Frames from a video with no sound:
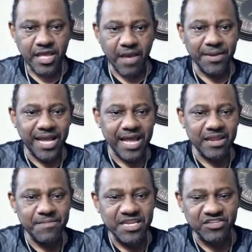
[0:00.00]
And me call
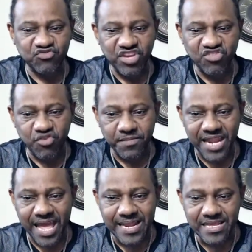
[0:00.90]
the ministry you tremble
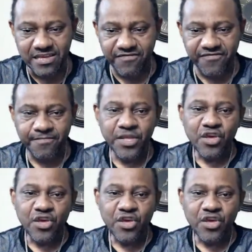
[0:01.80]
like leaf.